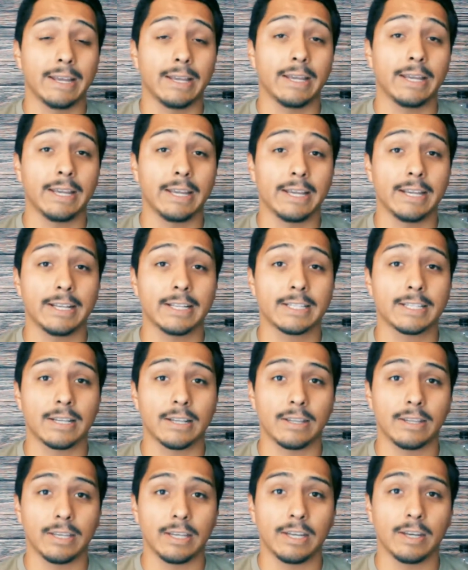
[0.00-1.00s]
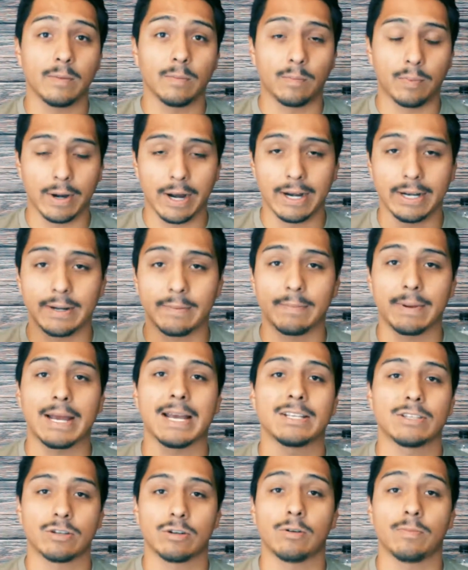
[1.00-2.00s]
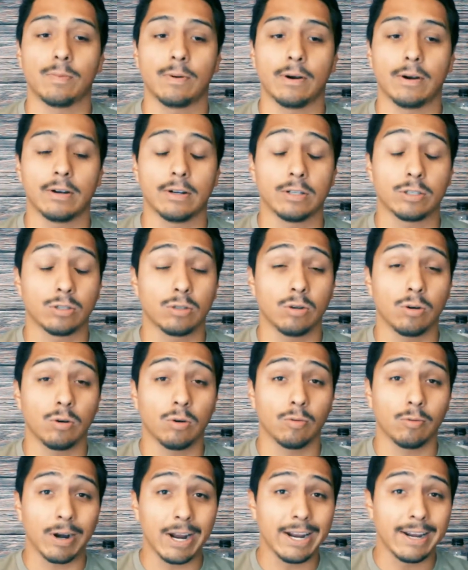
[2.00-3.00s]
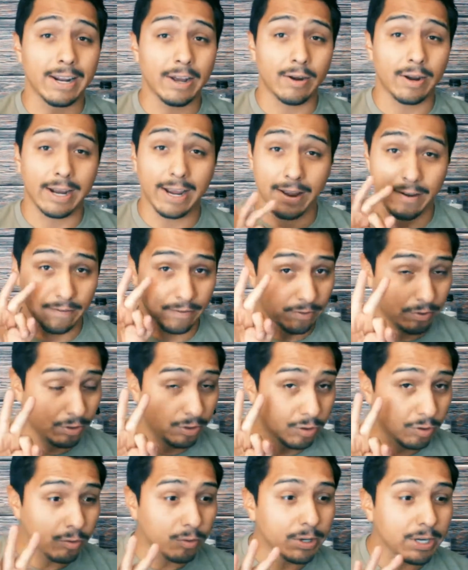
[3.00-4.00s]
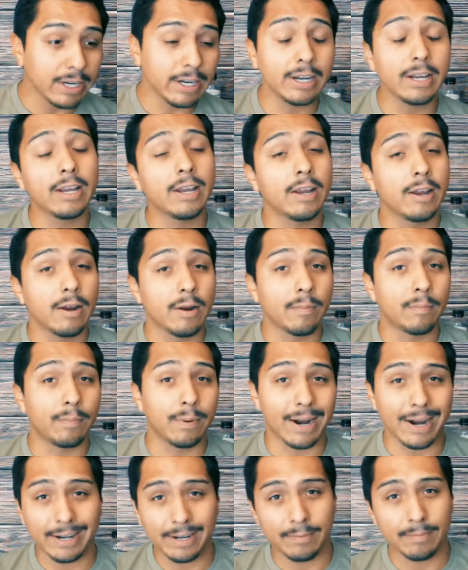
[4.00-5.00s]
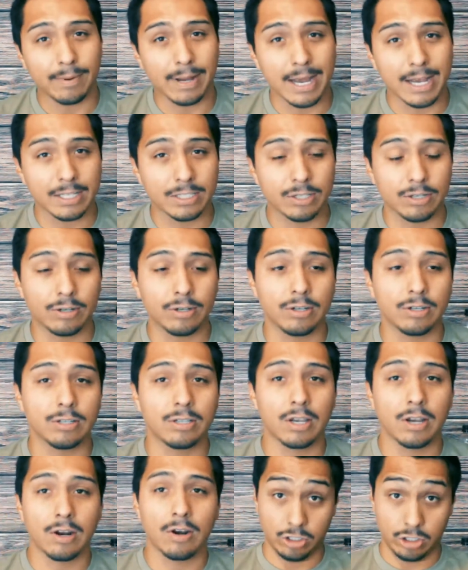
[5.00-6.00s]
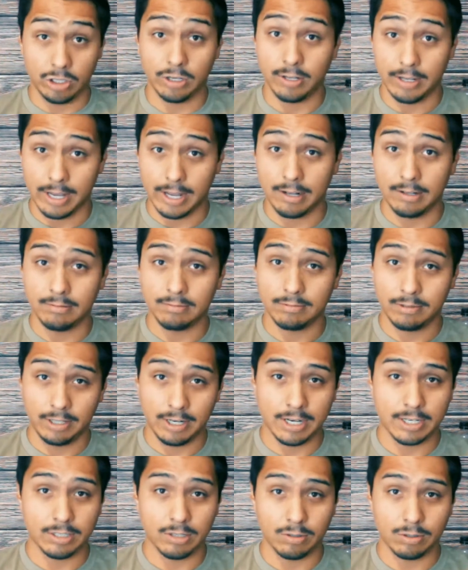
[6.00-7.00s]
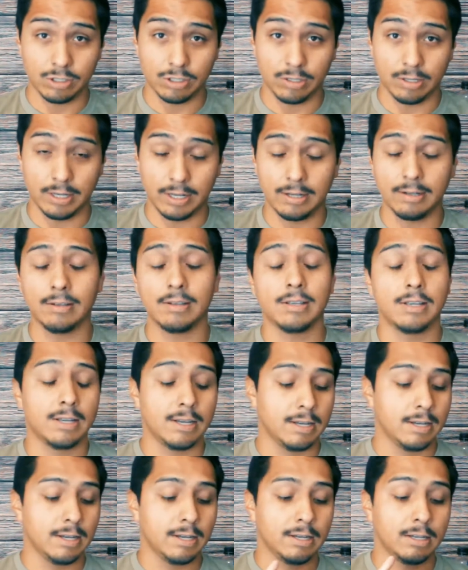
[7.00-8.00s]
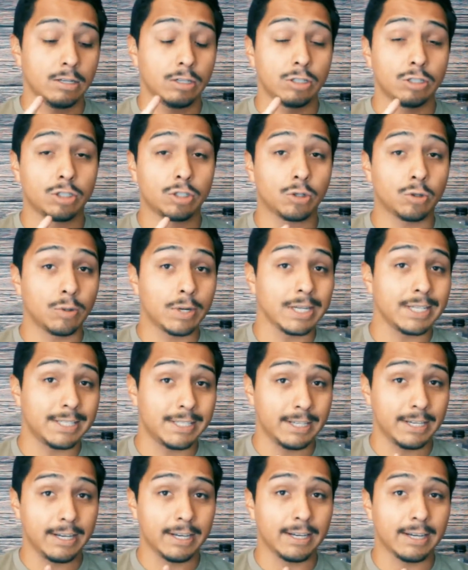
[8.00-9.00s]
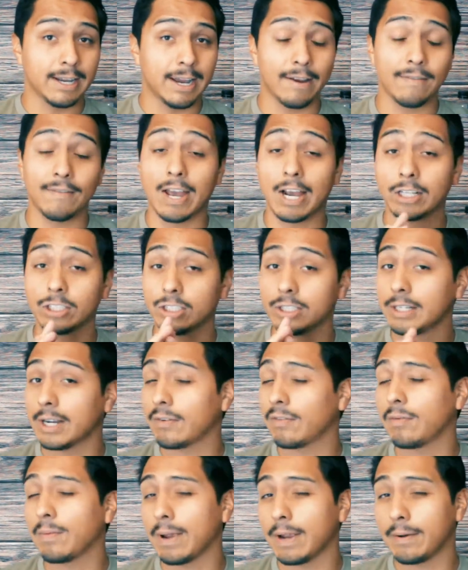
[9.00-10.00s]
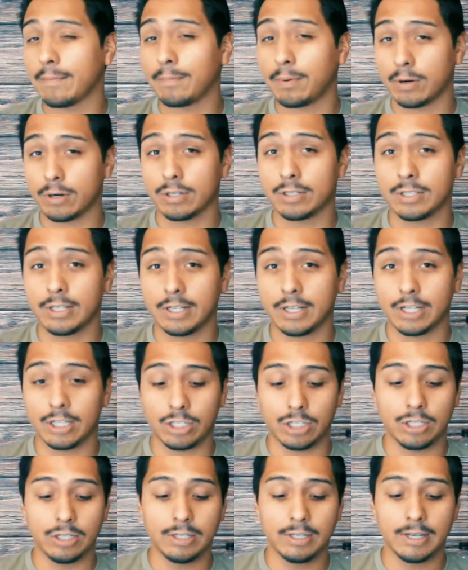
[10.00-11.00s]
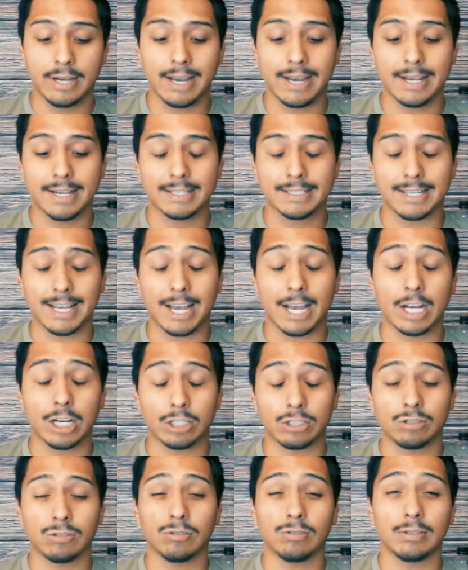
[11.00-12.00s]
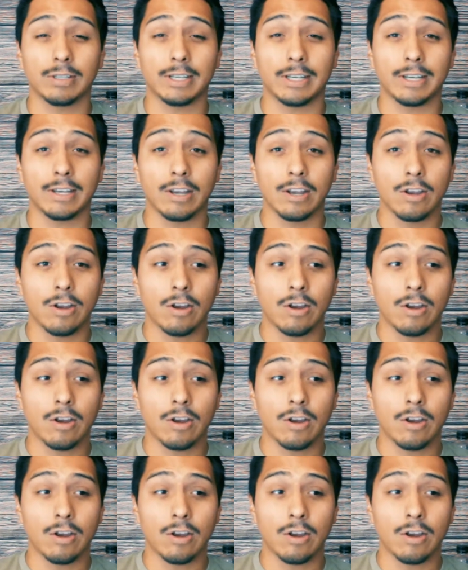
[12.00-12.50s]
is the brand ambassador part. So right now I have 3 brand ambassadors. Jalel, you guys know Jalel. Trissie, I've actually never met in person, and she has actually